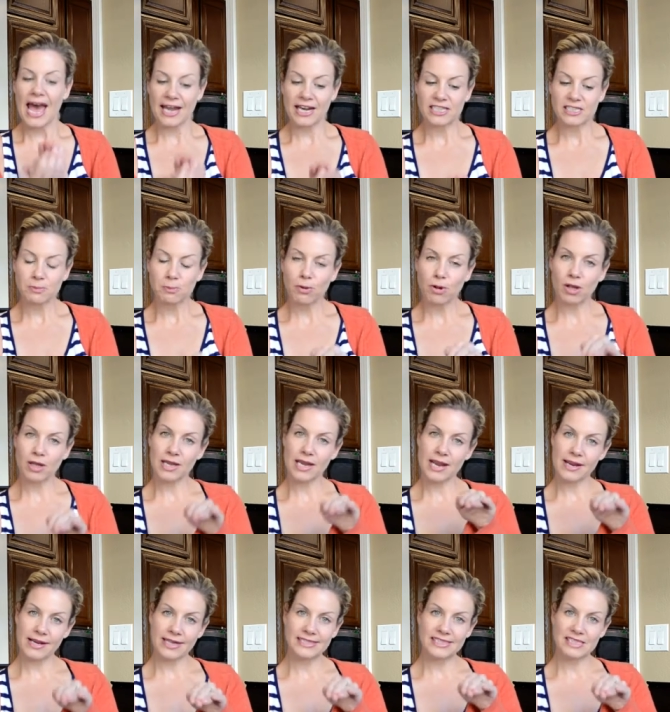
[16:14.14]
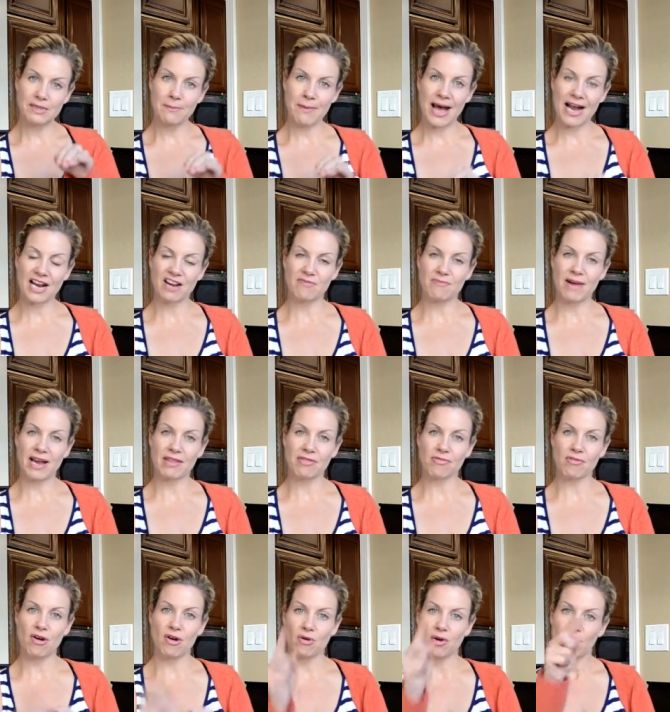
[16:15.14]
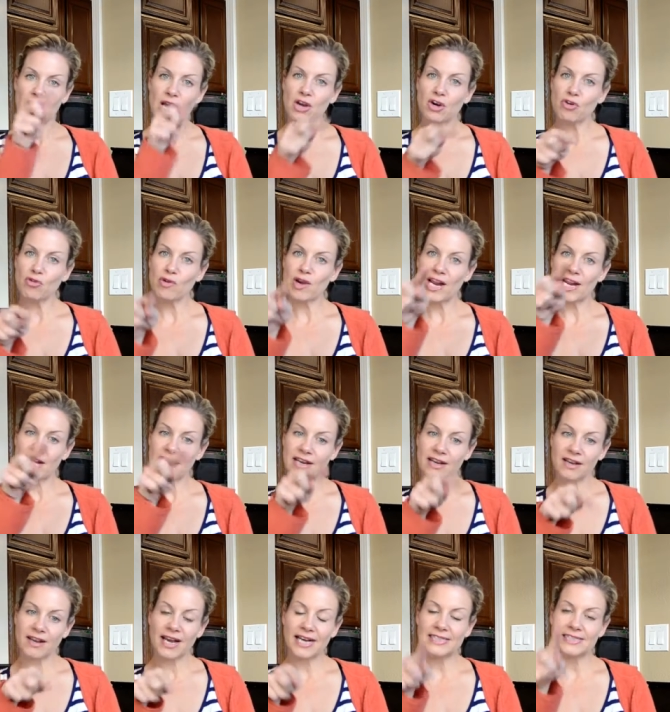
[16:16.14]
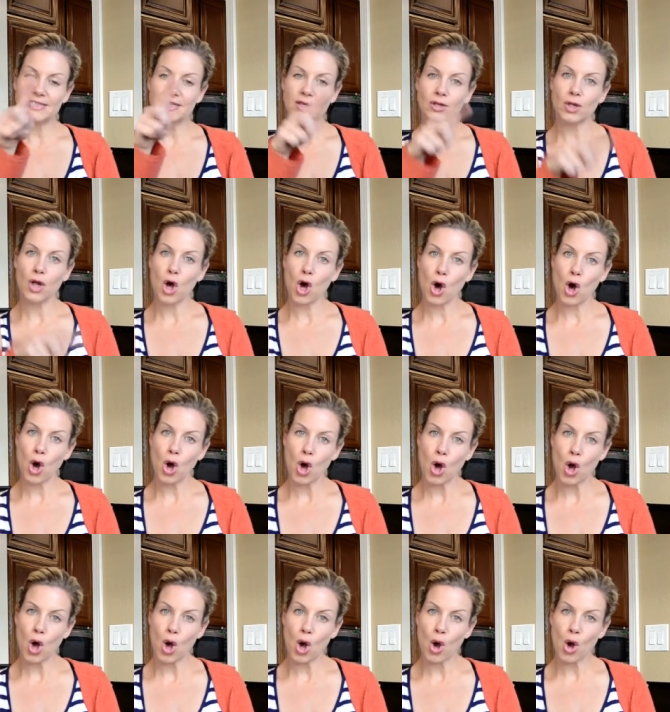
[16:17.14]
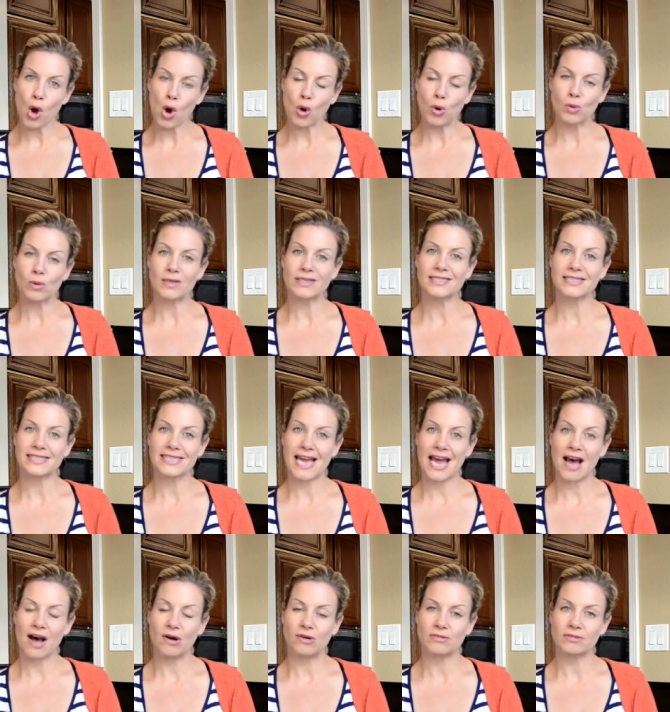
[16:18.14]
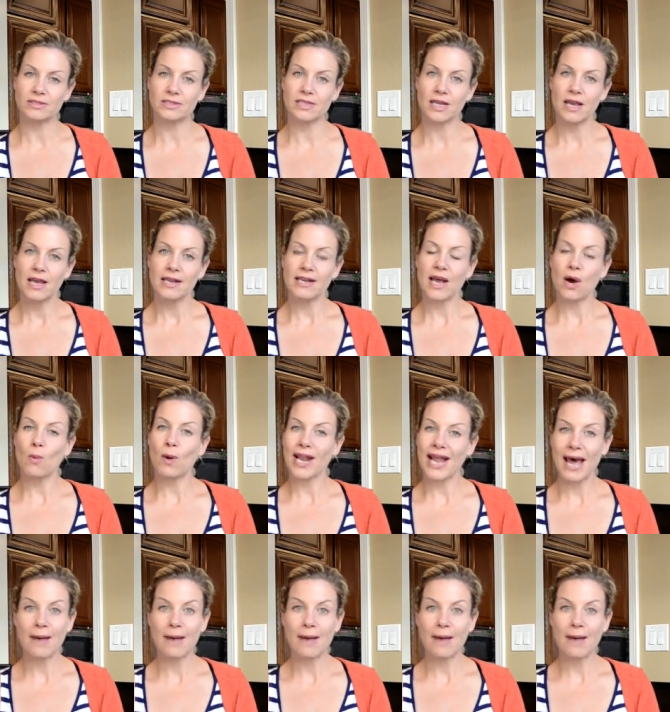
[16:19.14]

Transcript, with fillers: and it's pulling against the back of my throat, creating a nice little oh sound. Now what